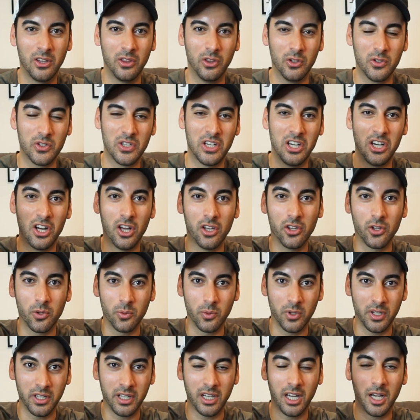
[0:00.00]
There's another
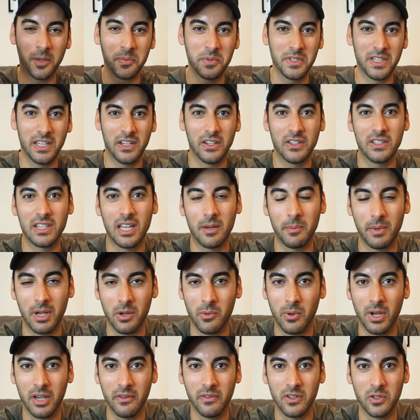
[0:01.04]
one upstairs that my
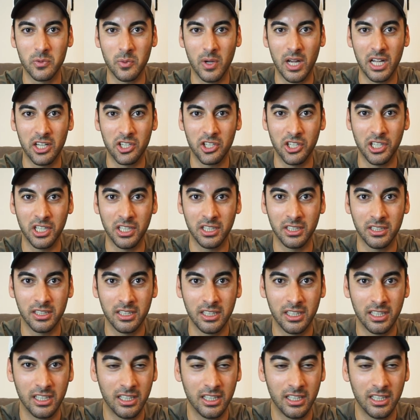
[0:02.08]
wife is watching.